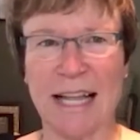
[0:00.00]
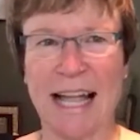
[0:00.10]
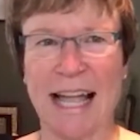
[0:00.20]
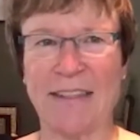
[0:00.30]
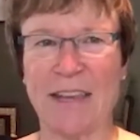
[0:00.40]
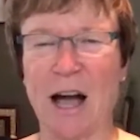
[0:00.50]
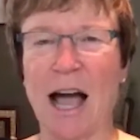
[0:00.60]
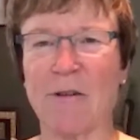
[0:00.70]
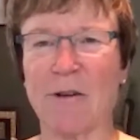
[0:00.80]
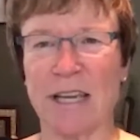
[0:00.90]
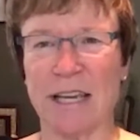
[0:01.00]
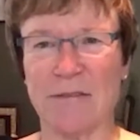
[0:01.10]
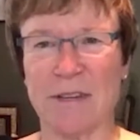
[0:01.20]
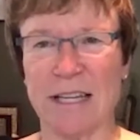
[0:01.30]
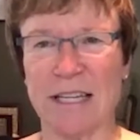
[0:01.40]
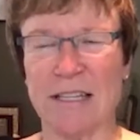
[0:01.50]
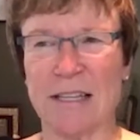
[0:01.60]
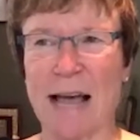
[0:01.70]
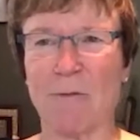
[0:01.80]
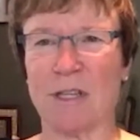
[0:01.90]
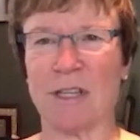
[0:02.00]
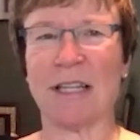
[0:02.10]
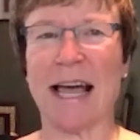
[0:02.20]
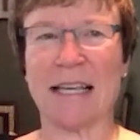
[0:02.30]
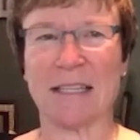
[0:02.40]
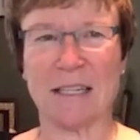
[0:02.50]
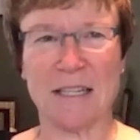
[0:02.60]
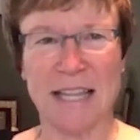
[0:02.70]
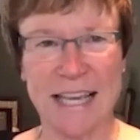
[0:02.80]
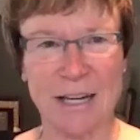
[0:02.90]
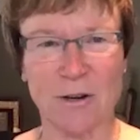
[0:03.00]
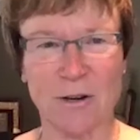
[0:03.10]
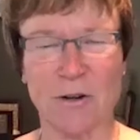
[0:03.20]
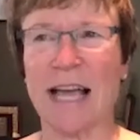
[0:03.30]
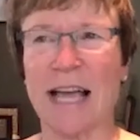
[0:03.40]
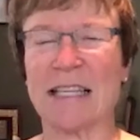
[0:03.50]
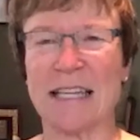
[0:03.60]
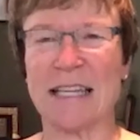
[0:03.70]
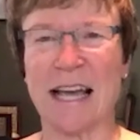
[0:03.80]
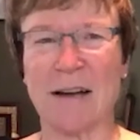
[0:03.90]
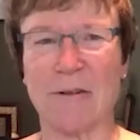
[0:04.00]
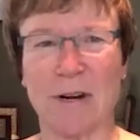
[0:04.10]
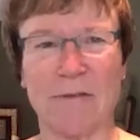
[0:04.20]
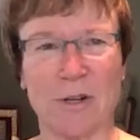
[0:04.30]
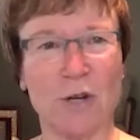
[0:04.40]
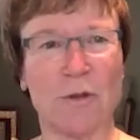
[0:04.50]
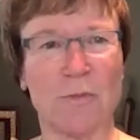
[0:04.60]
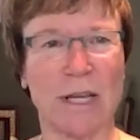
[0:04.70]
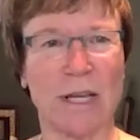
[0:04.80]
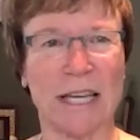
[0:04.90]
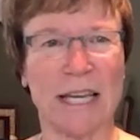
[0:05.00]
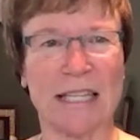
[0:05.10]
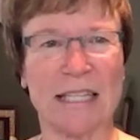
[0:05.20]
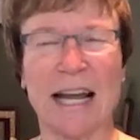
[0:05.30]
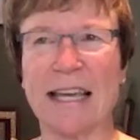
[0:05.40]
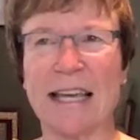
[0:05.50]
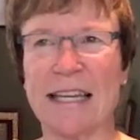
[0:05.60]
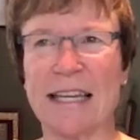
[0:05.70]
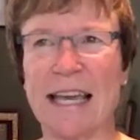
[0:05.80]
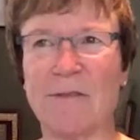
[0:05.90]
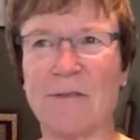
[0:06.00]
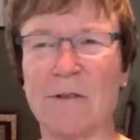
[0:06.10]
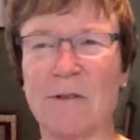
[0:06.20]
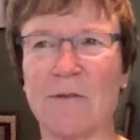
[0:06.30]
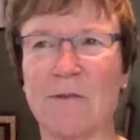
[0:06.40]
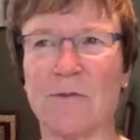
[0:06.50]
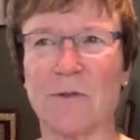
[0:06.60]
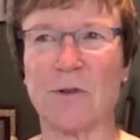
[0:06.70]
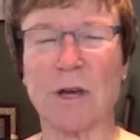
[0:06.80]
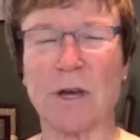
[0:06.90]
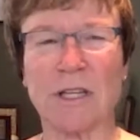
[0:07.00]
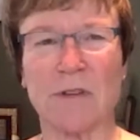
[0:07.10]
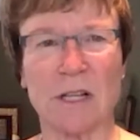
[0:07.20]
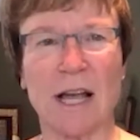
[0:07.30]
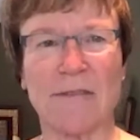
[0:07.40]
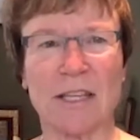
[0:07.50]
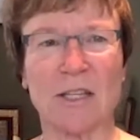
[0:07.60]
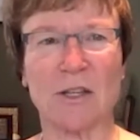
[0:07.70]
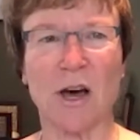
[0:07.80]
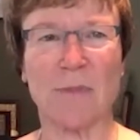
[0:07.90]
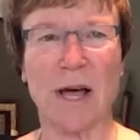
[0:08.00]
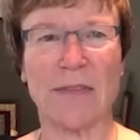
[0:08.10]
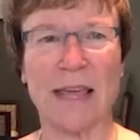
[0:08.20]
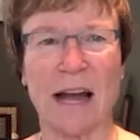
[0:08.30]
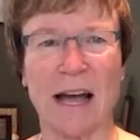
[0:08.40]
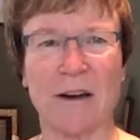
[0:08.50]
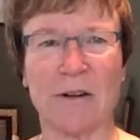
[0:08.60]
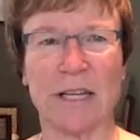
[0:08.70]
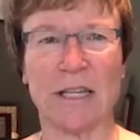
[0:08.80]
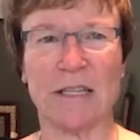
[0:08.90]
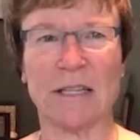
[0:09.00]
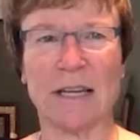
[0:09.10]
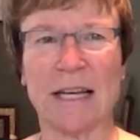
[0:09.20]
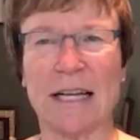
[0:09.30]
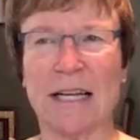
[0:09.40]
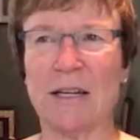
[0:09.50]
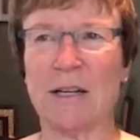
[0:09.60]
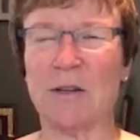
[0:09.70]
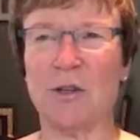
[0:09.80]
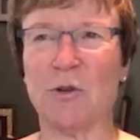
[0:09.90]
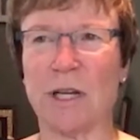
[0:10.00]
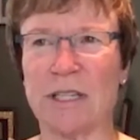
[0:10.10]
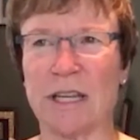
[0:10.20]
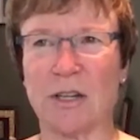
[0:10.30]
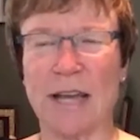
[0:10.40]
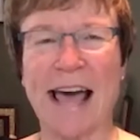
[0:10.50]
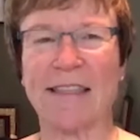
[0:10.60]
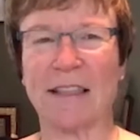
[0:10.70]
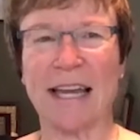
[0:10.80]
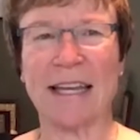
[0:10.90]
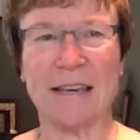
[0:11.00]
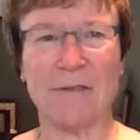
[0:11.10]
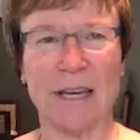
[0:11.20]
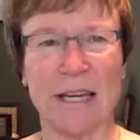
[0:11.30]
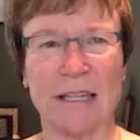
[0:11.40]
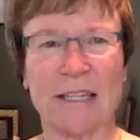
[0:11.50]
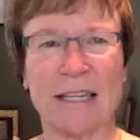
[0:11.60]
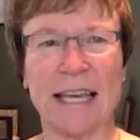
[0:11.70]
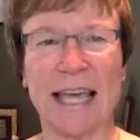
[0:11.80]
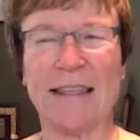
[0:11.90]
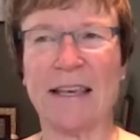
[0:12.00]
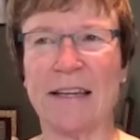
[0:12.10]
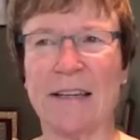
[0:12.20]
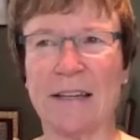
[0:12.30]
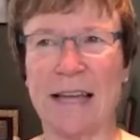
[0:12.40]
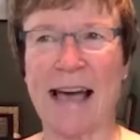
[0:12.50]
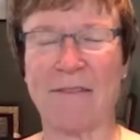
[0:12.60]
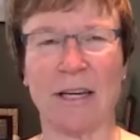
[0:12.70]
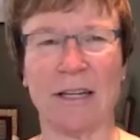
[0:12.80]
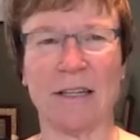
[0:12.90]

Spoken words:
And the irony of it is that that was the last thing or the last day I would ever do with my legs. And I think Dave, for the rest of his life, has thought about that irony, is doing such an athletic event and then having